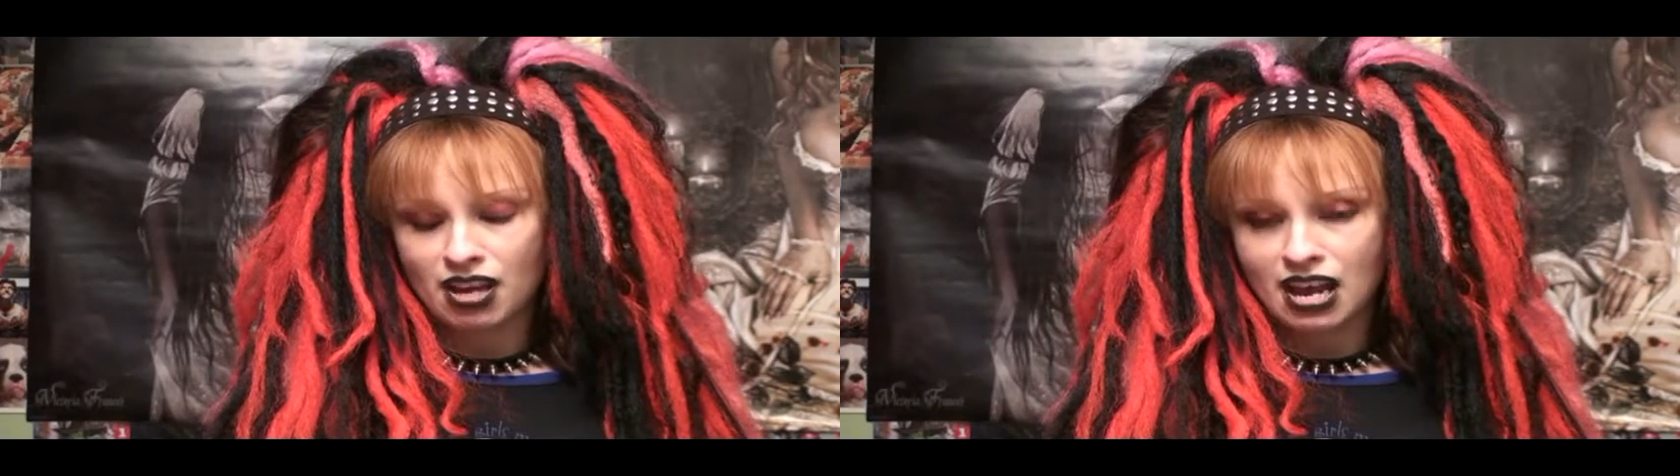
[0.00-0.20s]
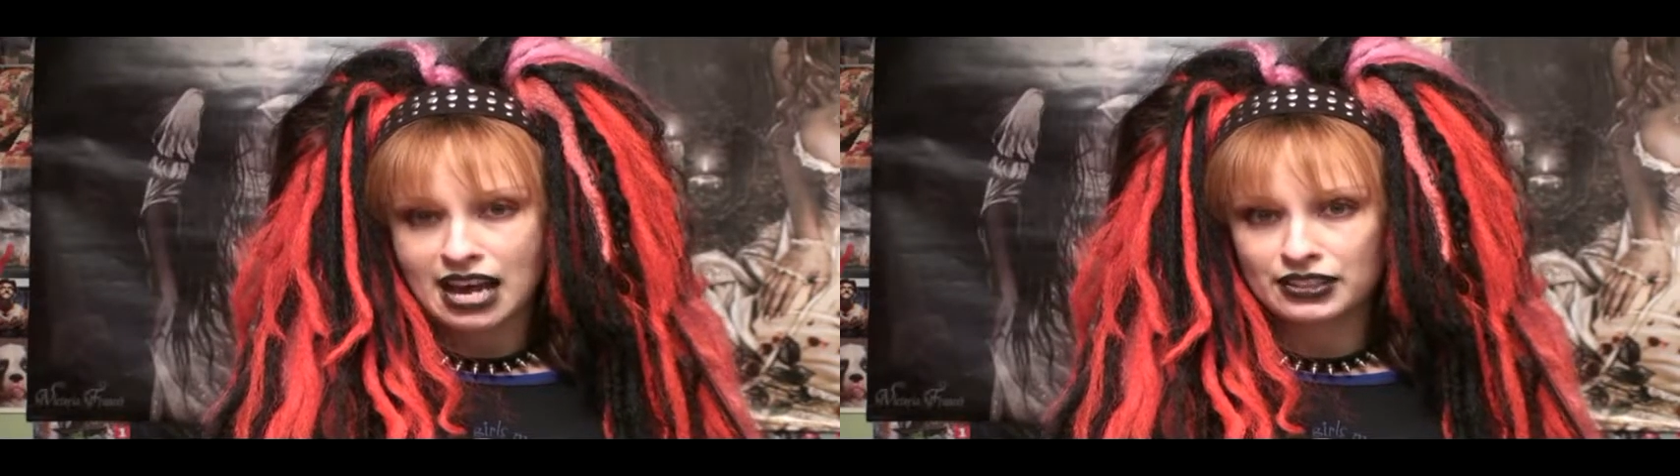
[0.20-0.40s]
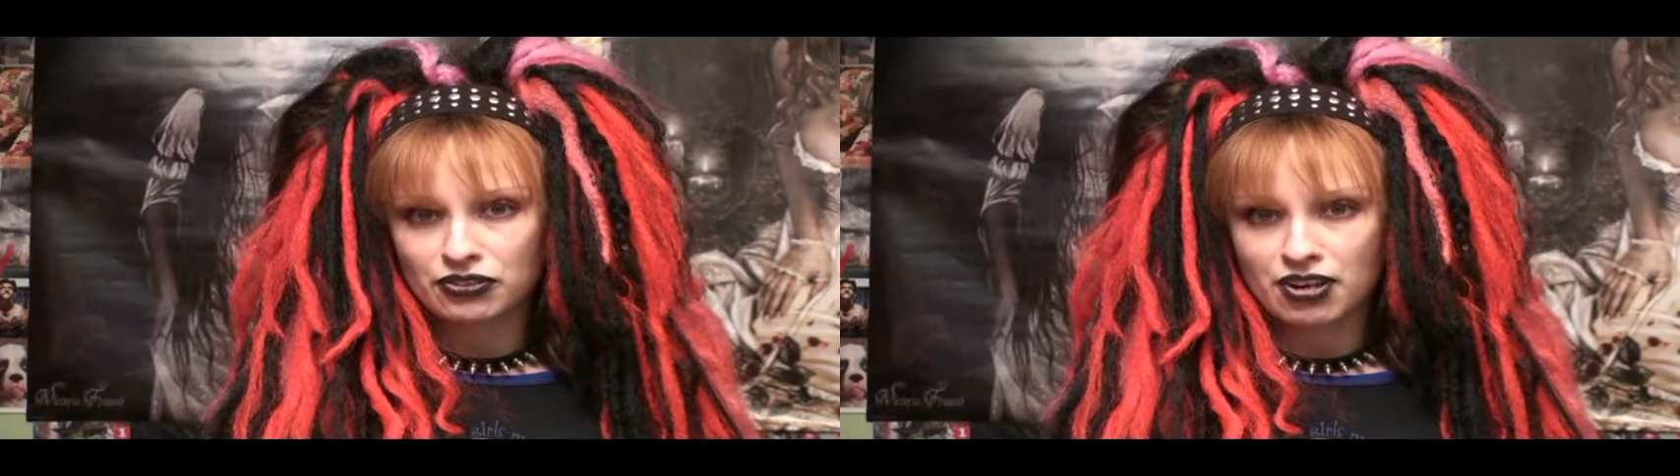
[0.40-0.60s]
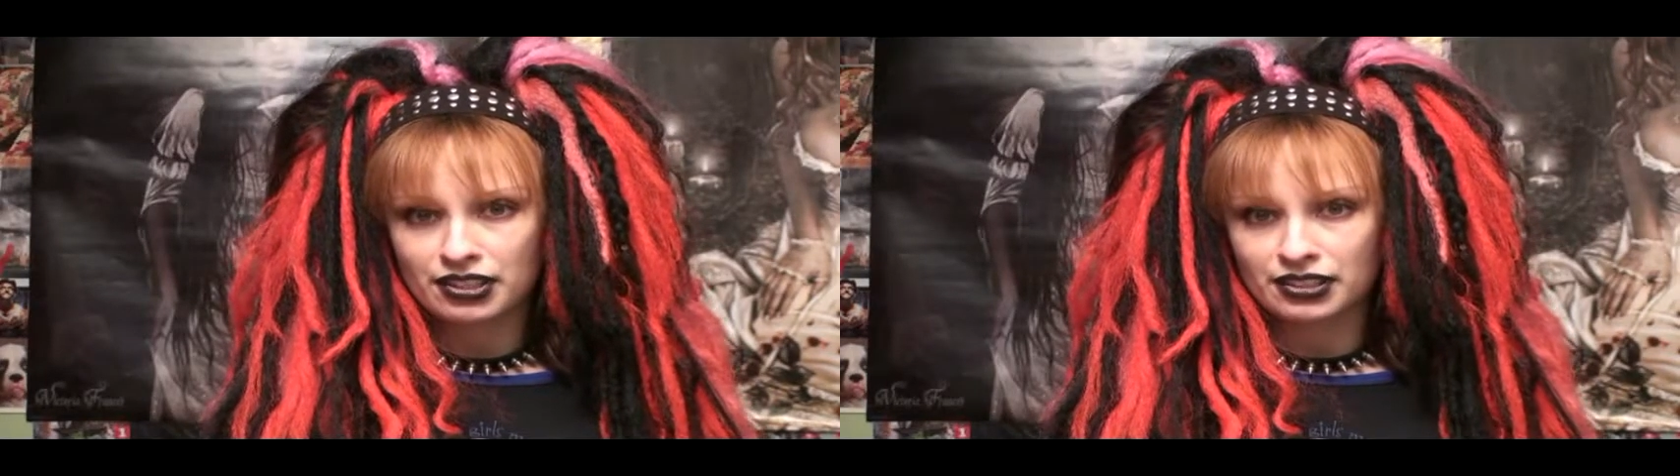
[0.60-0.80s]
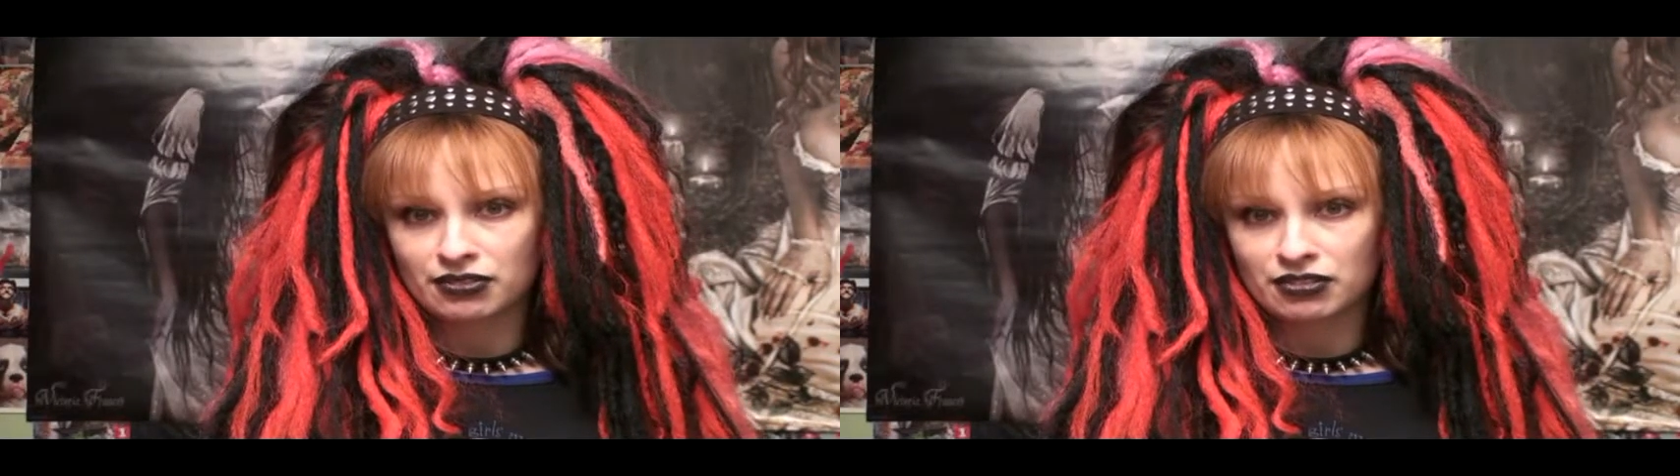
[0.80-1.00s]
Astaroth
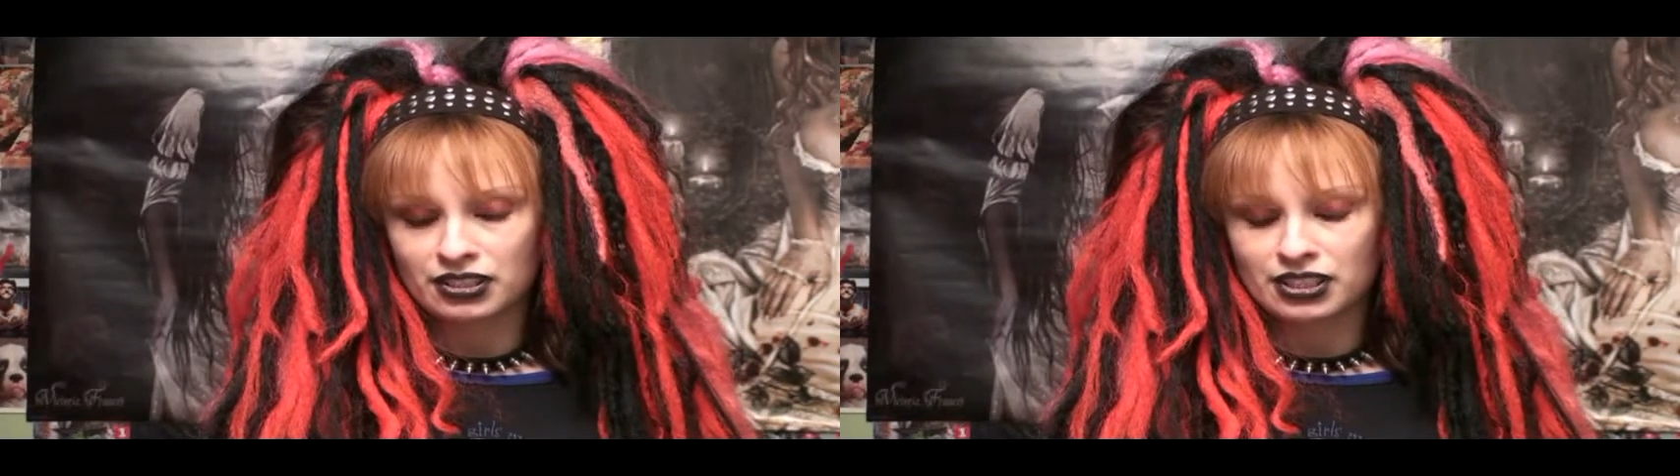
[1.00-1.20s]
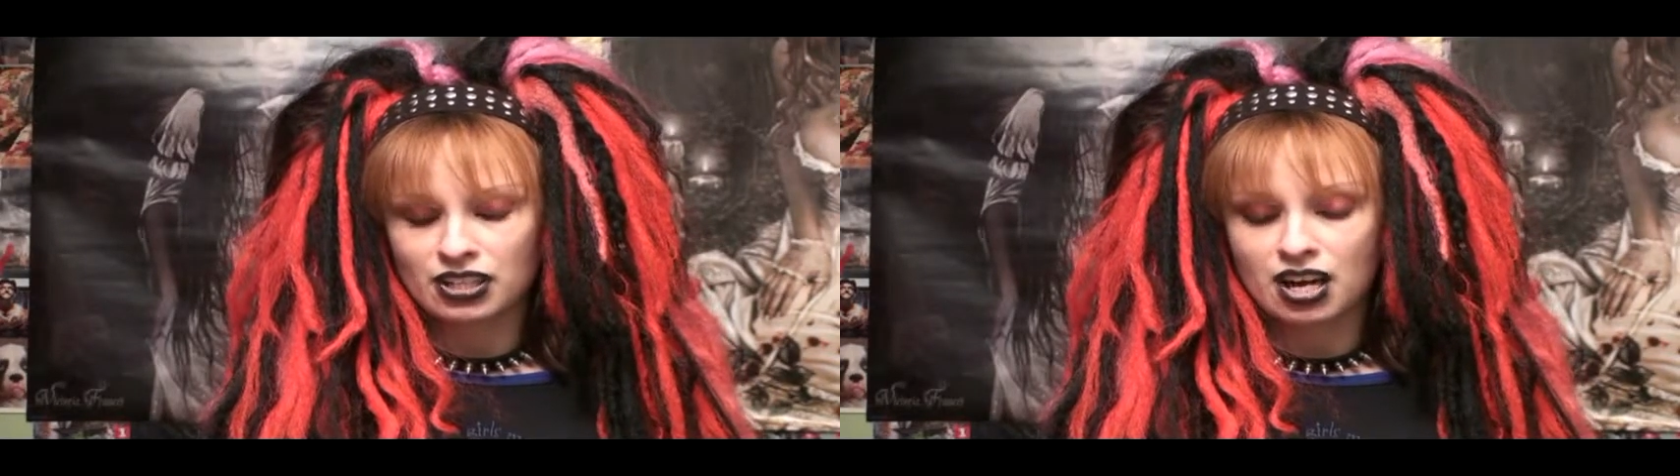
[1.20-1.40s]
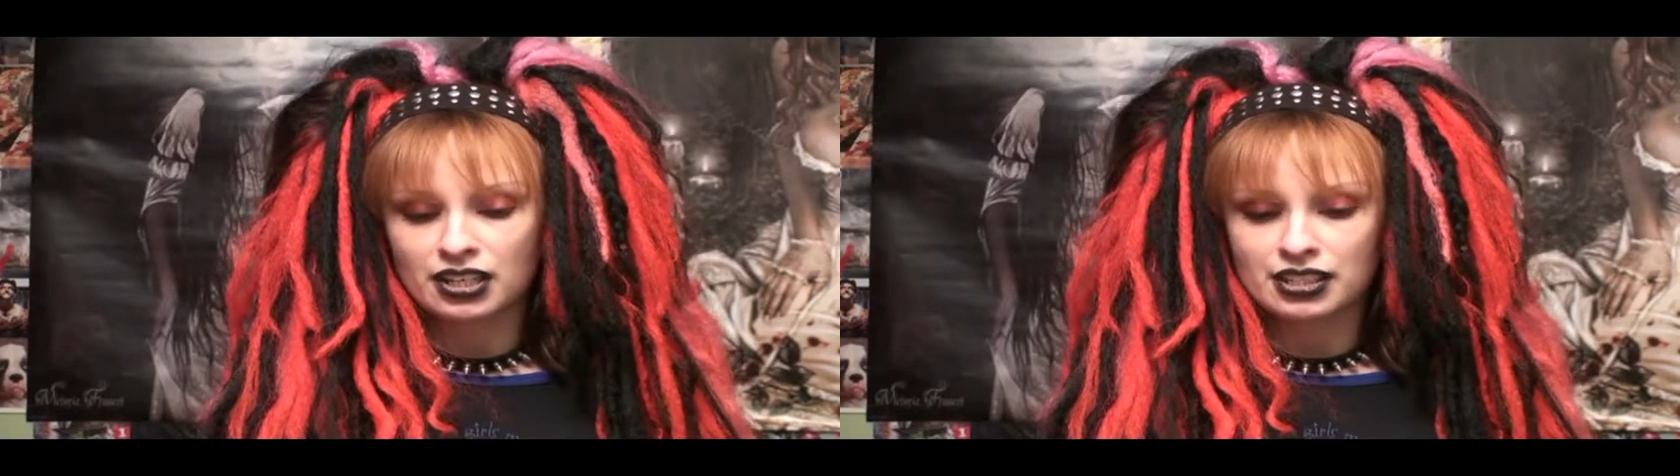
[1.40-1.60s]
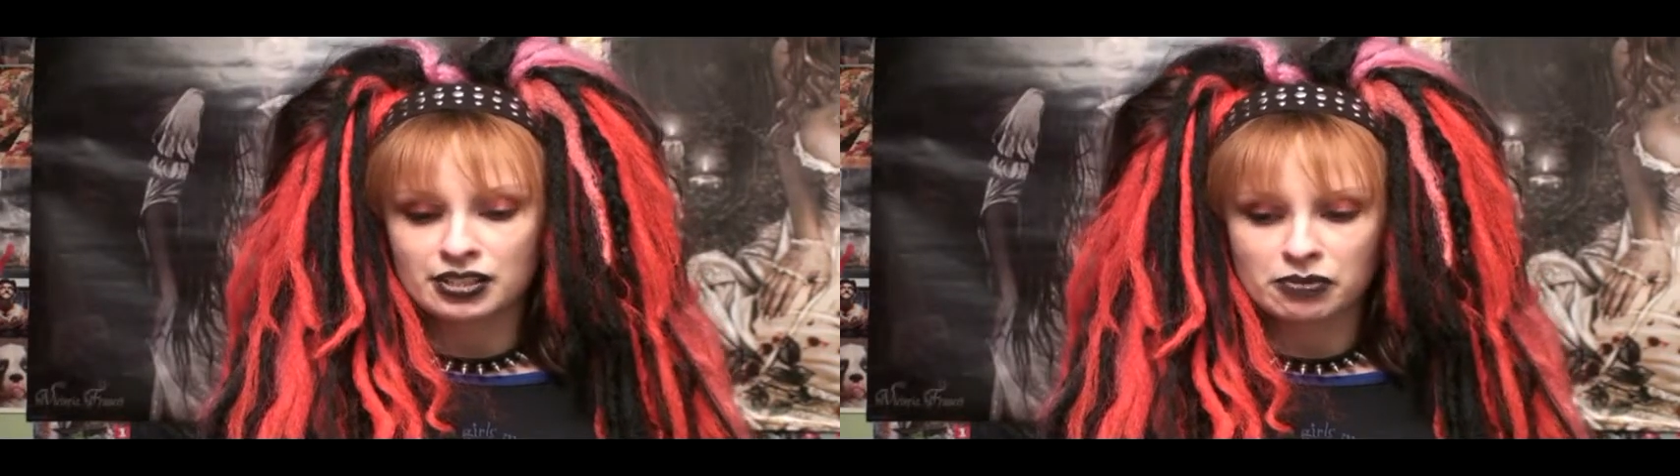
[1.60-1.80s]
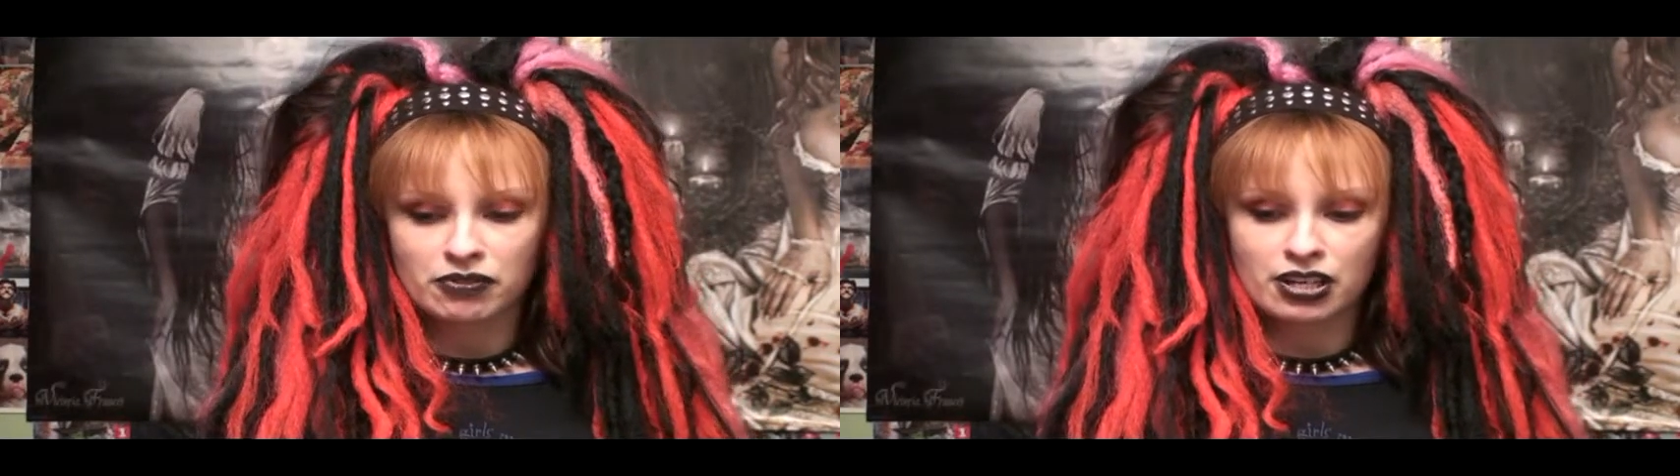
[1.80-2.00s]
isn't really talking
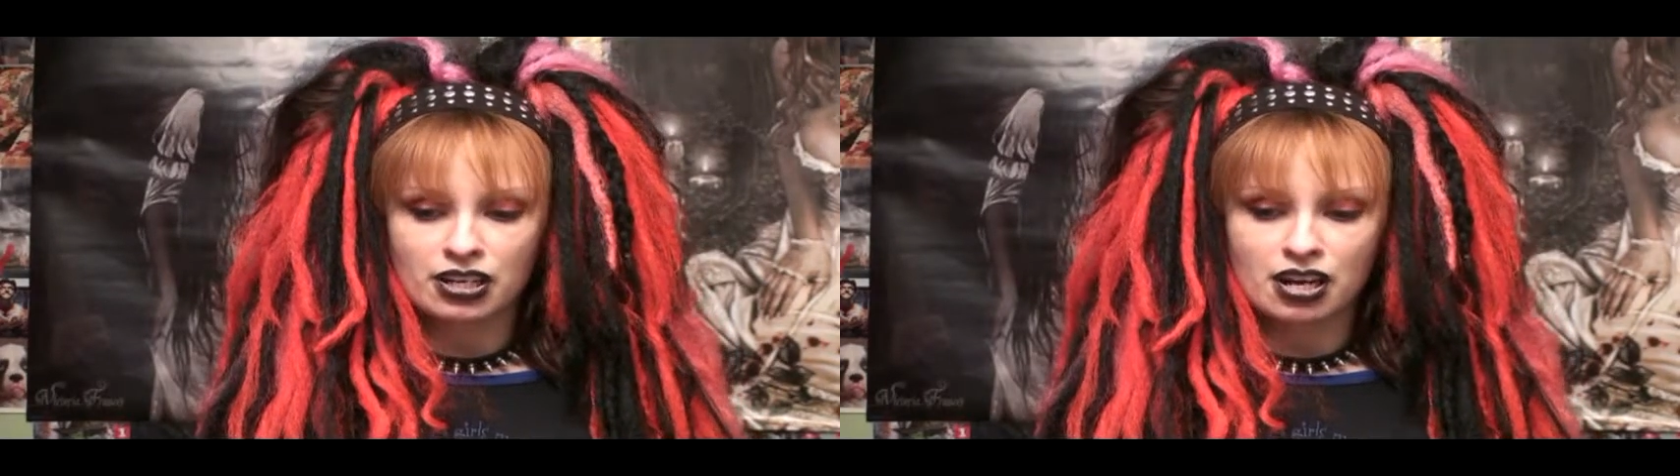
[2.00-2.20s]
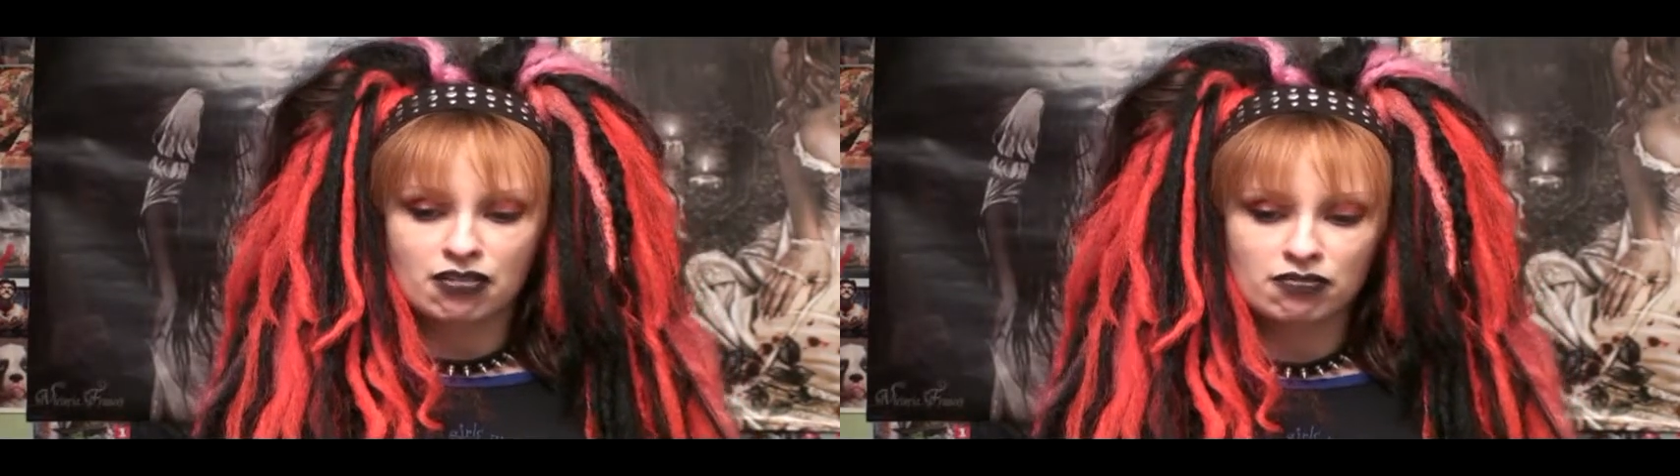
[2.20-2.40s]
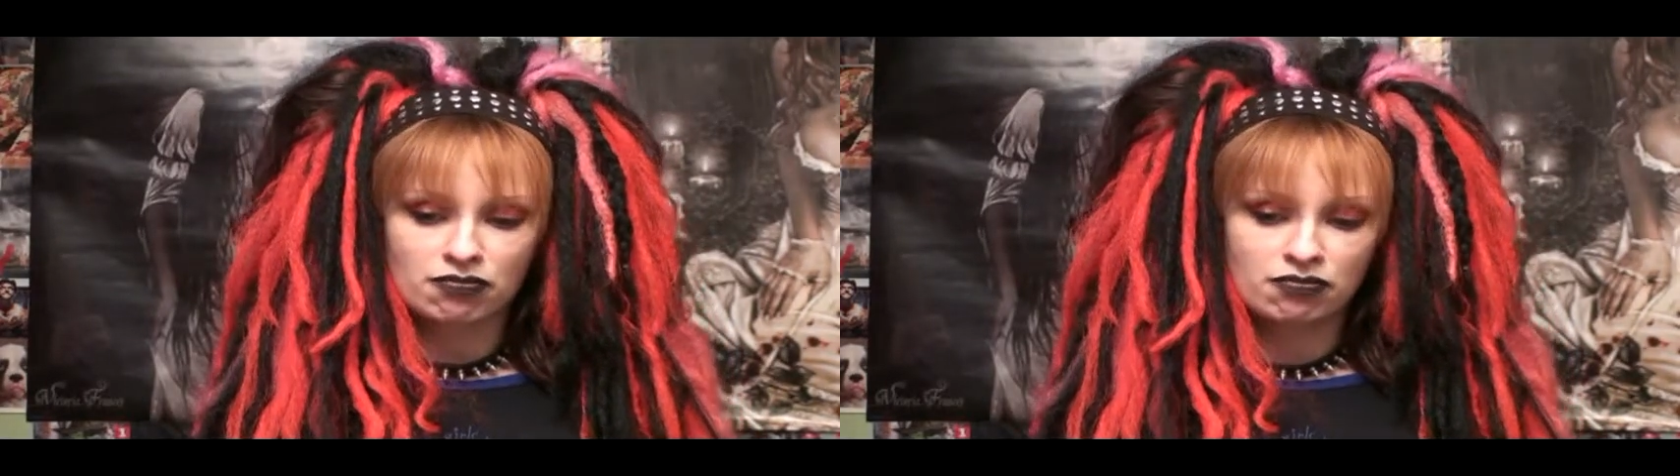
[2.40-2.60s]
to me right now.